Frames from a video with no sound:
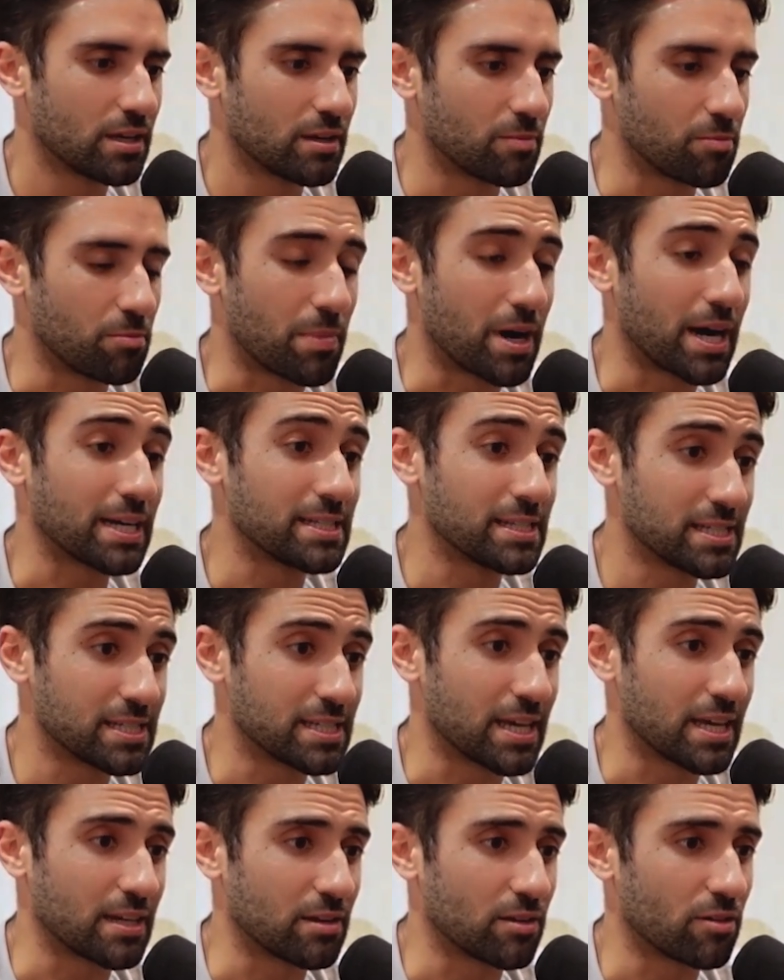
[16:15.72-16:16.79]

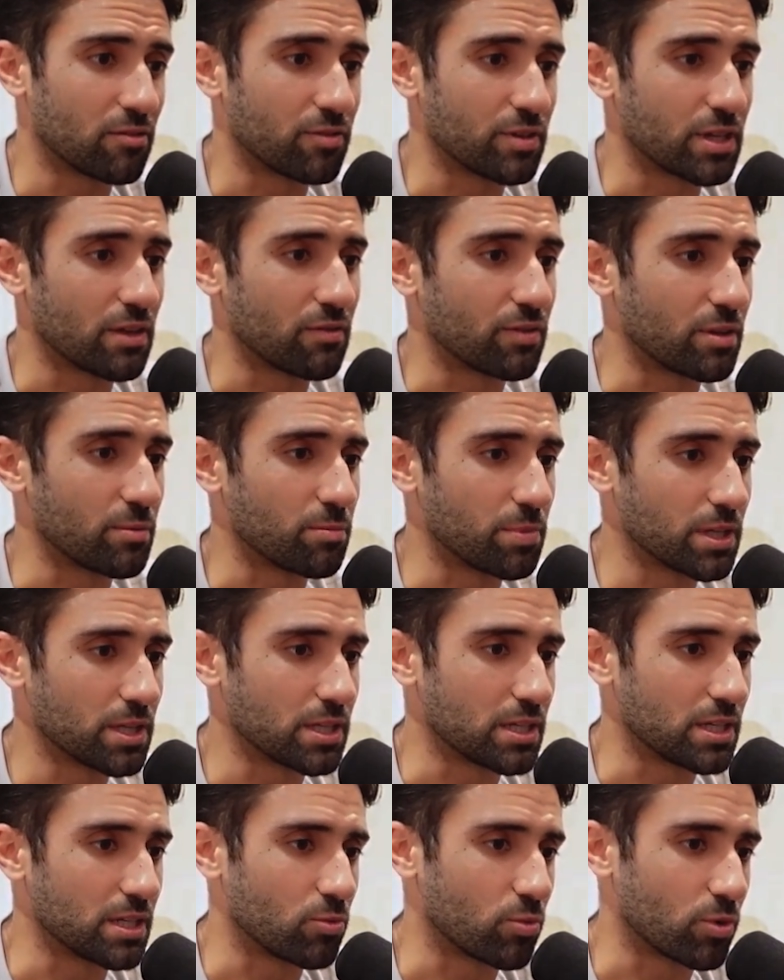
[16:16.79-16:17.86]
mindset of
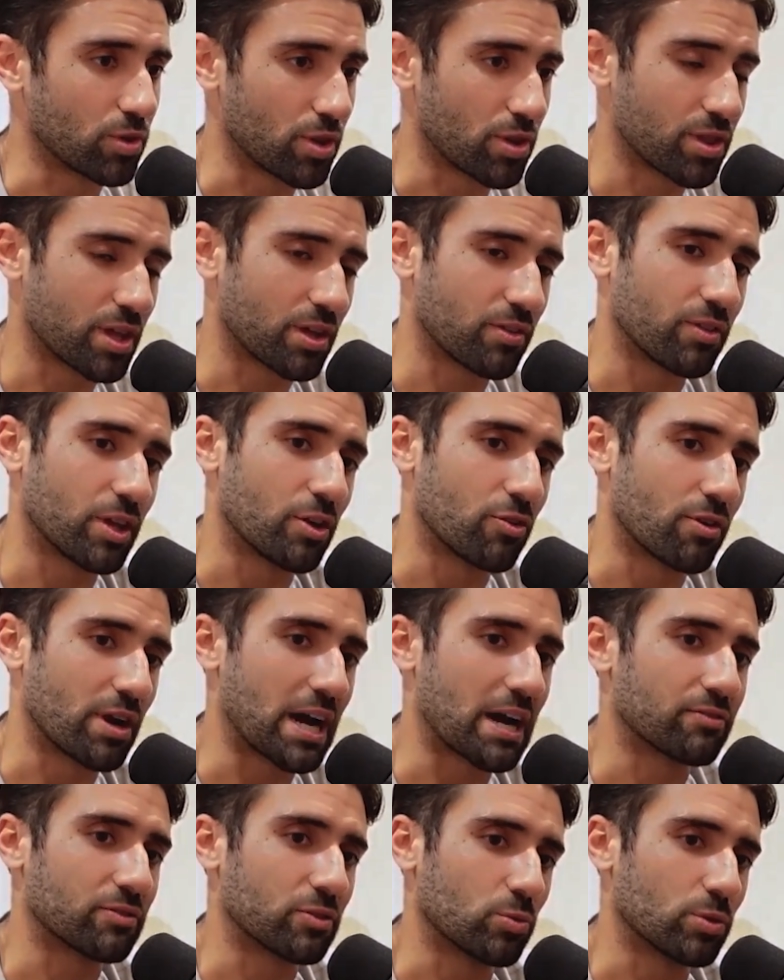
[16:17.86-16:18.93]
inevitability, where the thing that you're
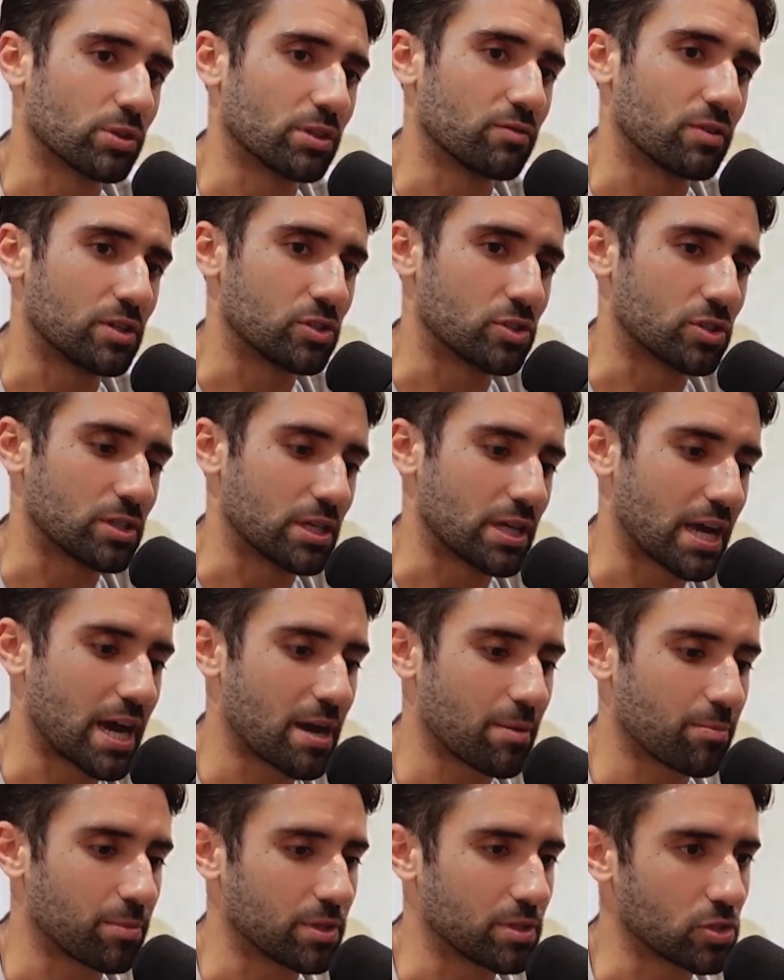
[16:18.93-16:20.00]
after will eventually
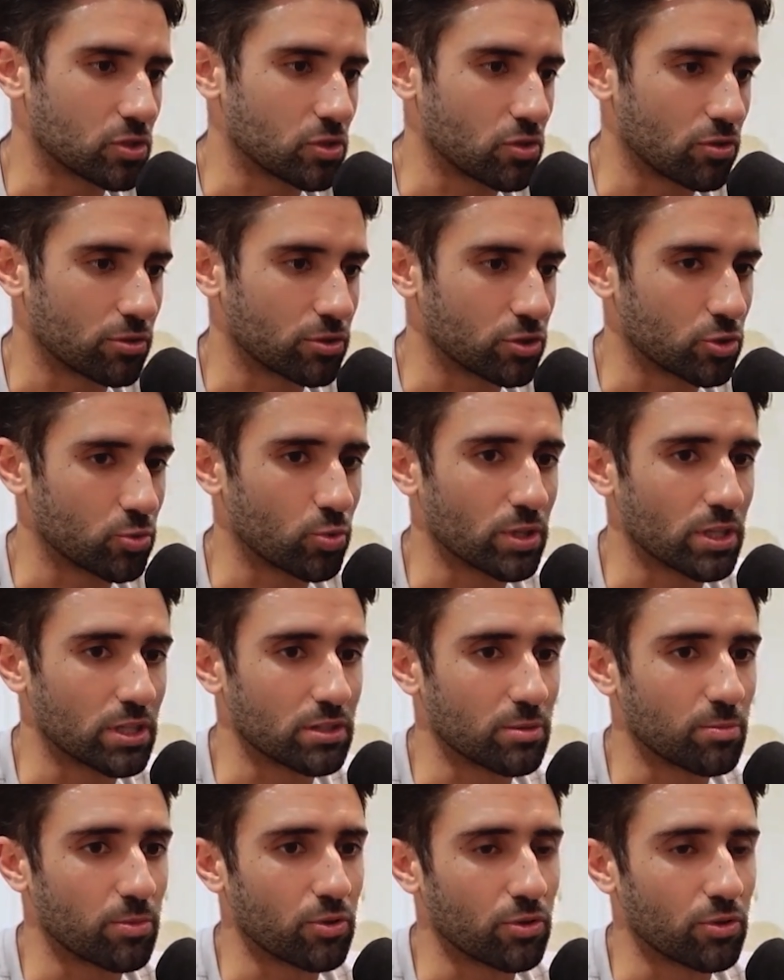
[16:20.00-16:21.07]
happen as long as you're willing
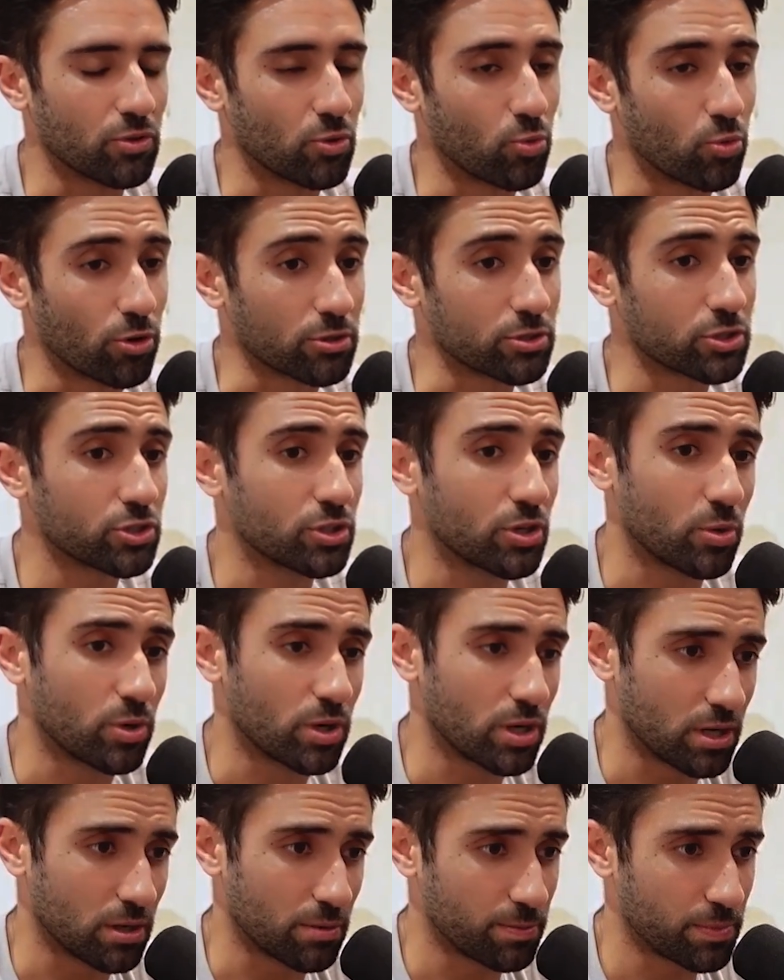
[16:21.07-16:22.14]
to put in the work, show
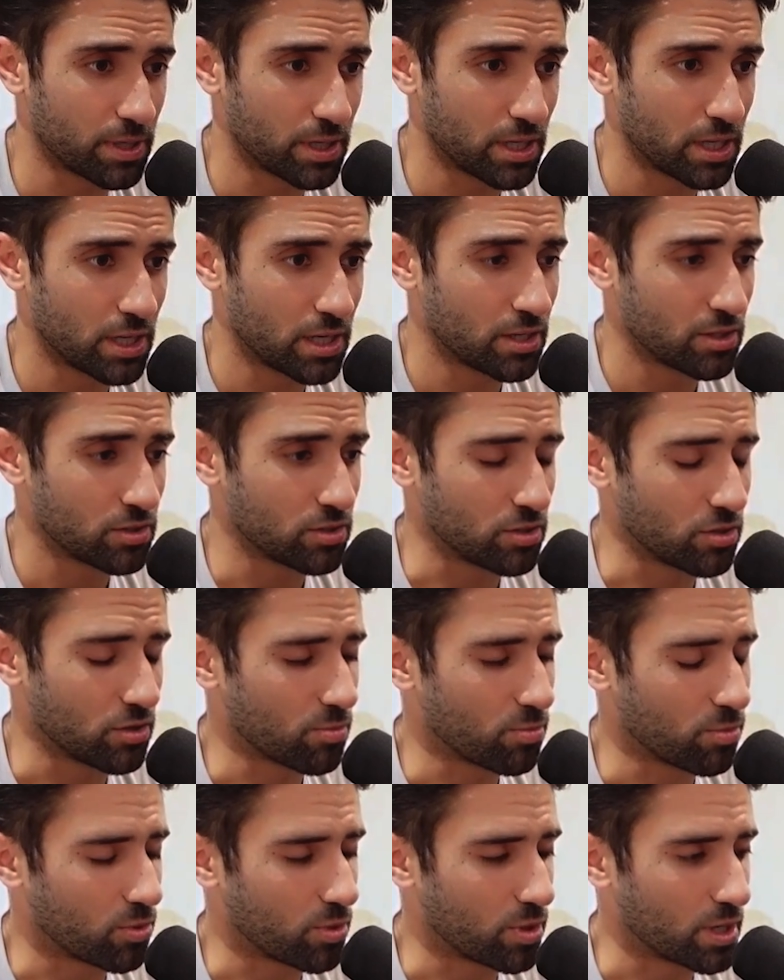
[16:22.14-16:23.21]
up, to your
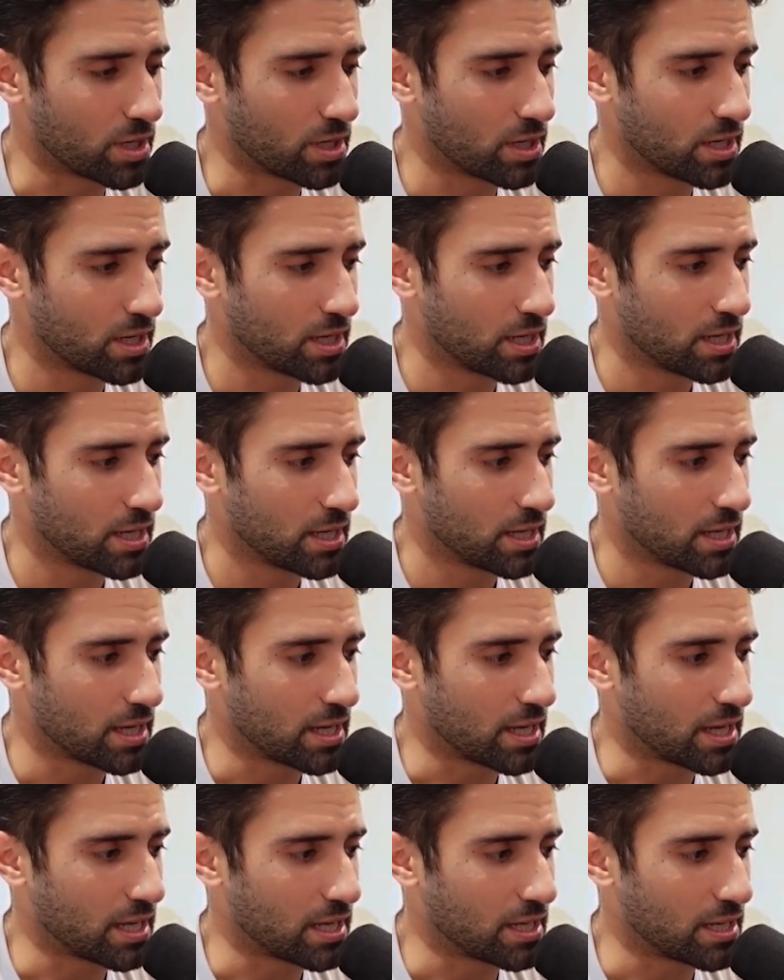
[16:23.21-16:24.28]
point.
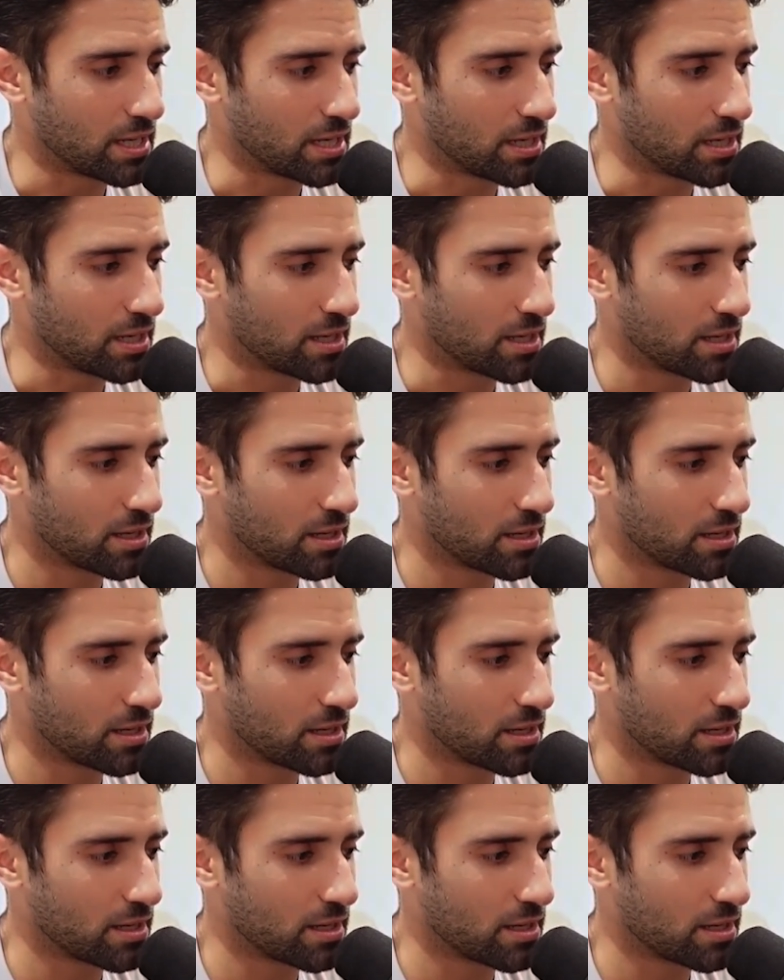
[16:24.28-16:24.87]
And